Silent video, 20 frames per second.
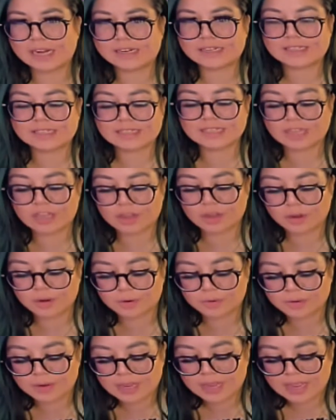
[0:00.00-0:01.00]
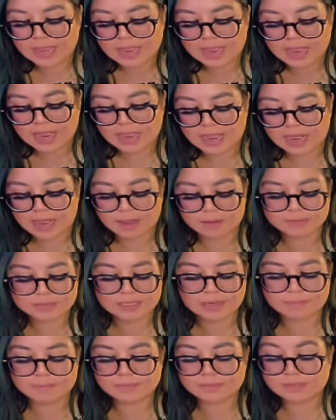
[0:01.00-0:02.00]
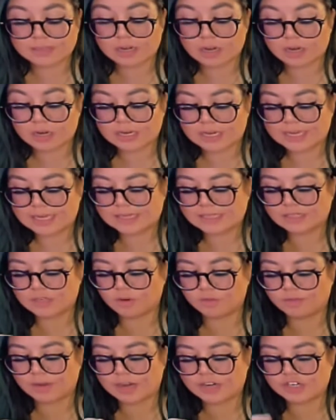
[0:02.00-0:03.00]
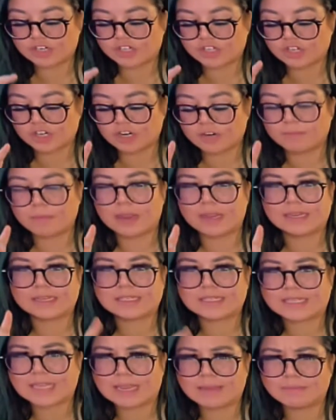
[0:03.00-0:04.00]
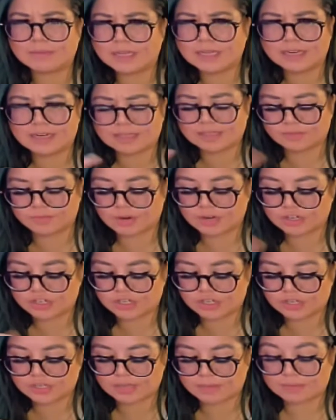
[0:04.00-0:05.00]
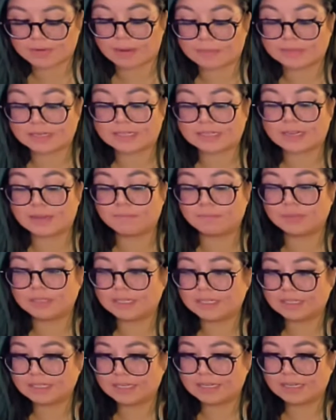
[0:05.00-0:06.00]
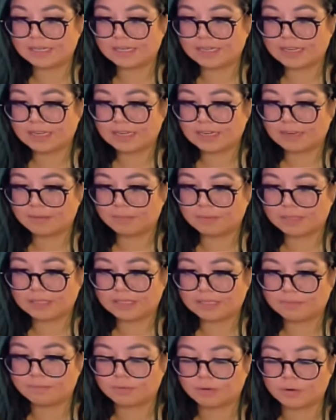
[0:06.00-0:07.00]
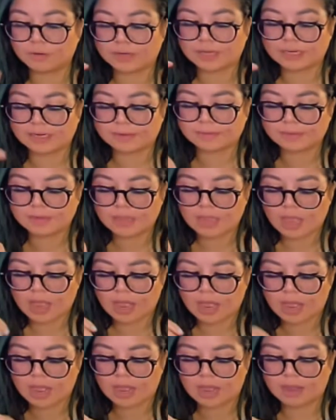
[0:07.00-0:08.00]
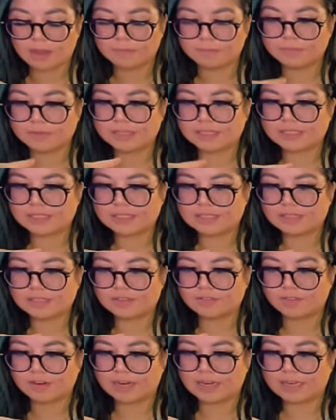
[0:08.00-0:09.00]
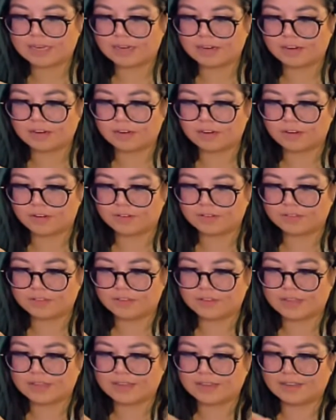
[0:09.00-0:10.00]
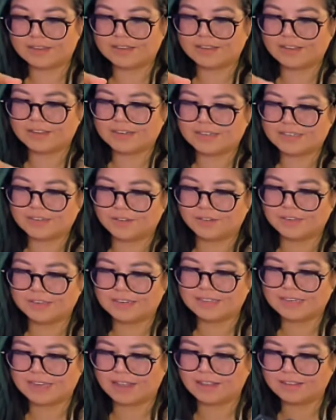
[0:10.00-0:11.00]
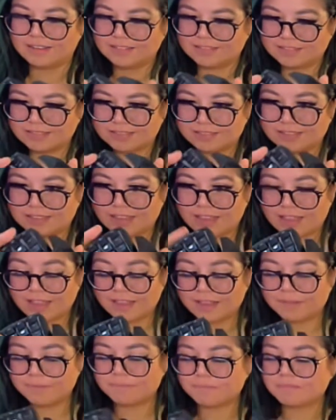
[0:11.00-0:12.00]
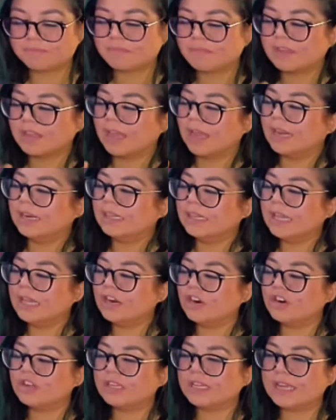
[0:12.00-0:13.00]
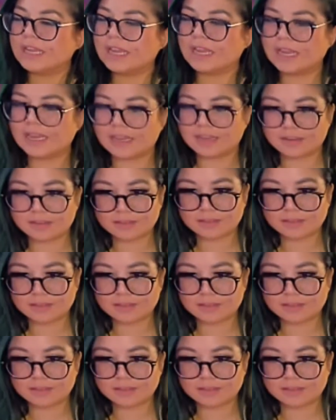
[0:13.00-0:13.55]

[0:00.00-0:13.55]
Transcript: of slow. Um, some keys don't register. My escape key doesn't register sometimes. It's completely, completely broken. Um, this right here, oh, you can, you can totally tell. It literally